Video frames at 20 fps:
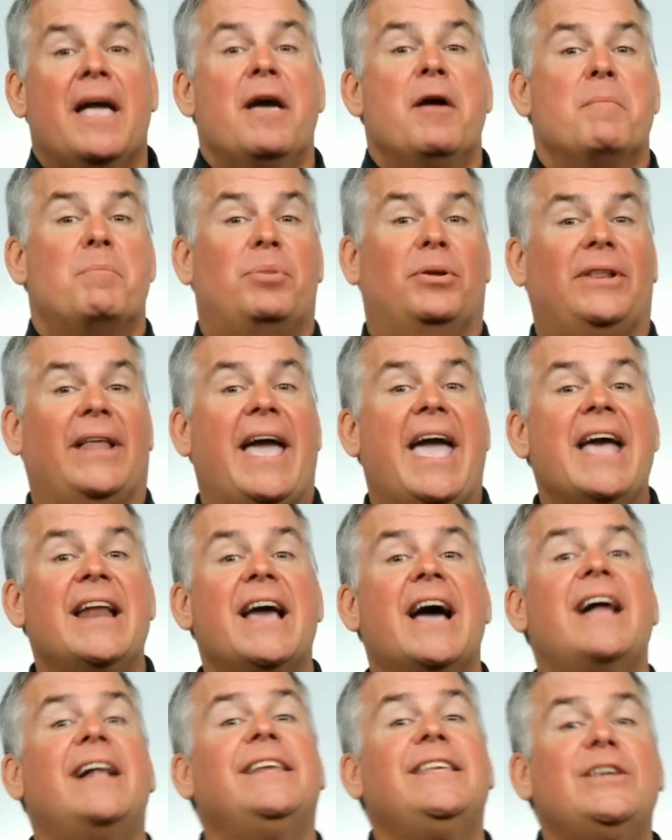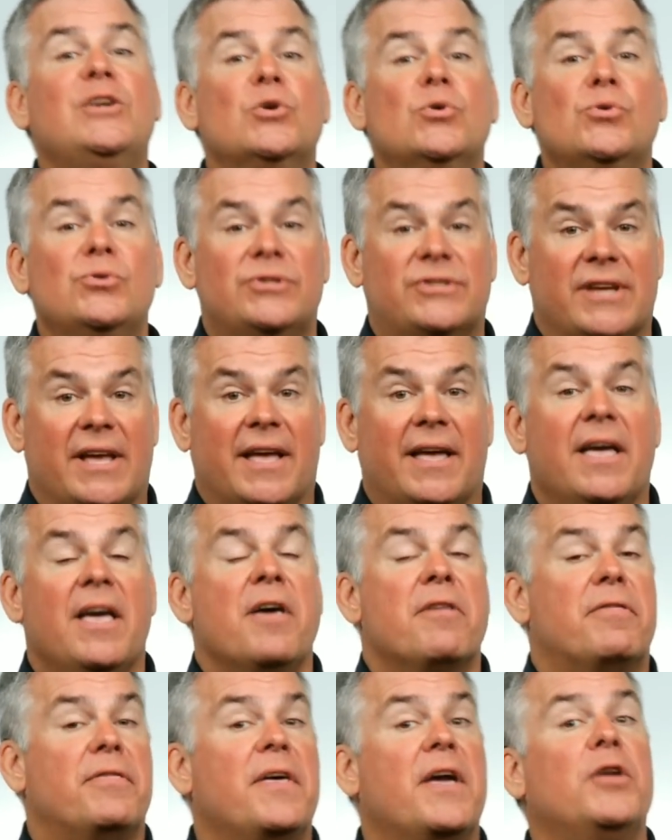Plan on using,
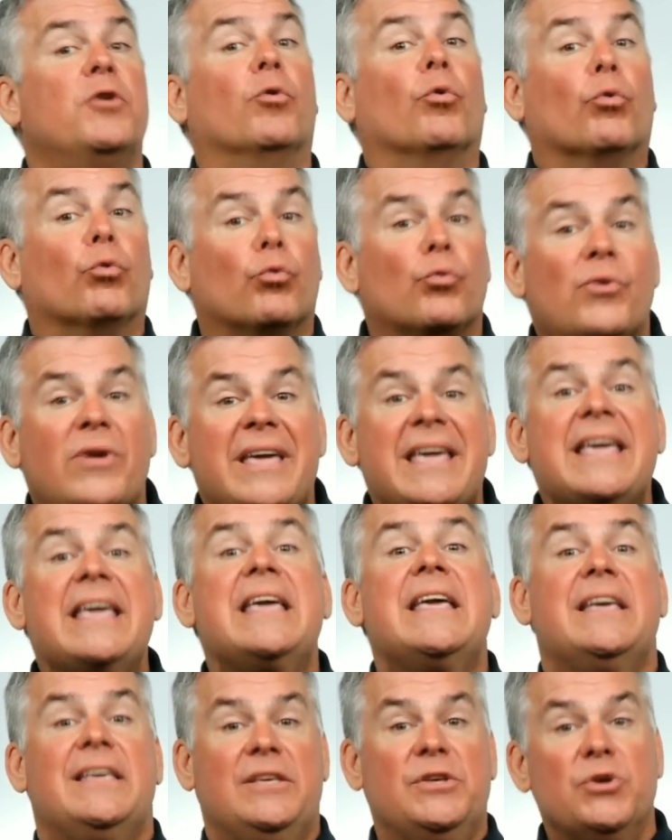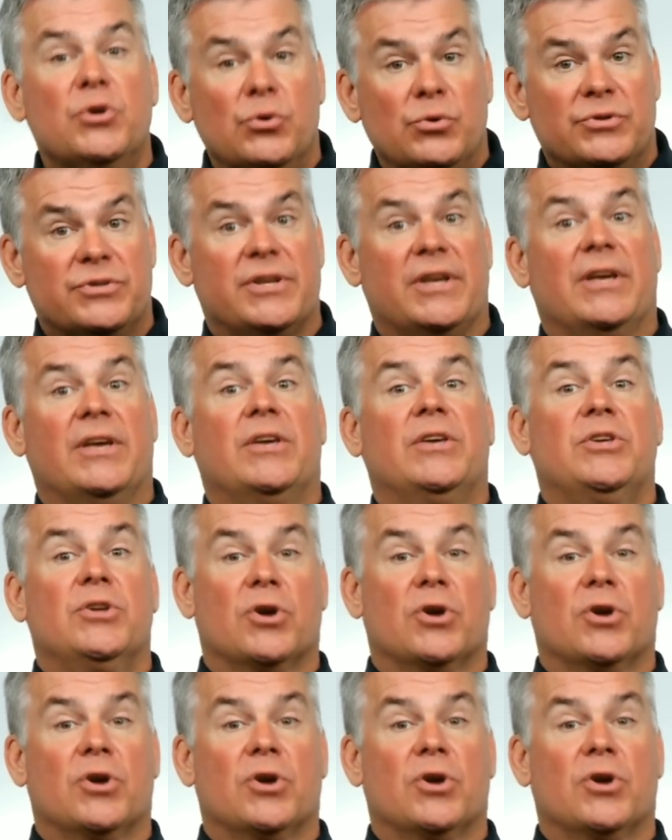then reusing your